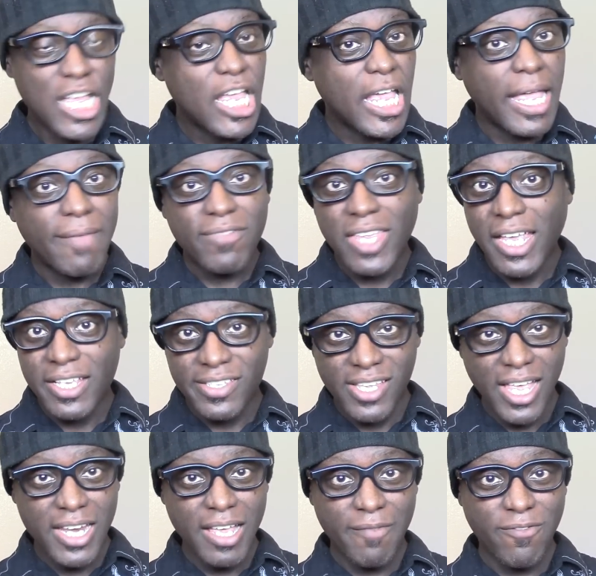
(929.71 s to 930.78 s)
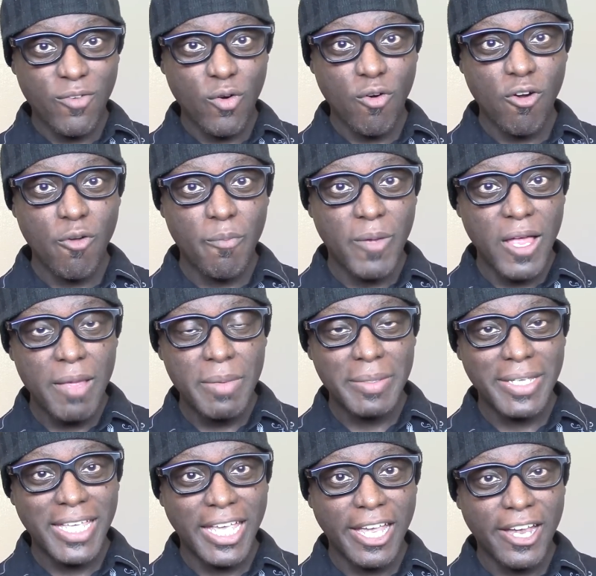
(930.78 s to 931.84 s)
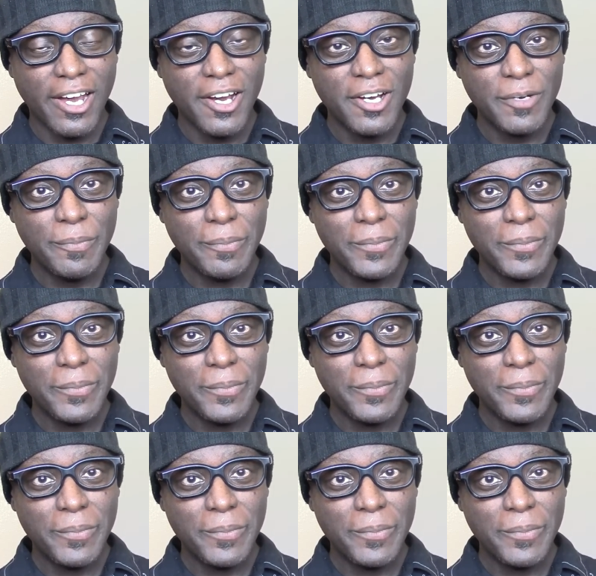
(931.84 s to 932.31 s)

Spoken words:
if they sign up for Obamacare,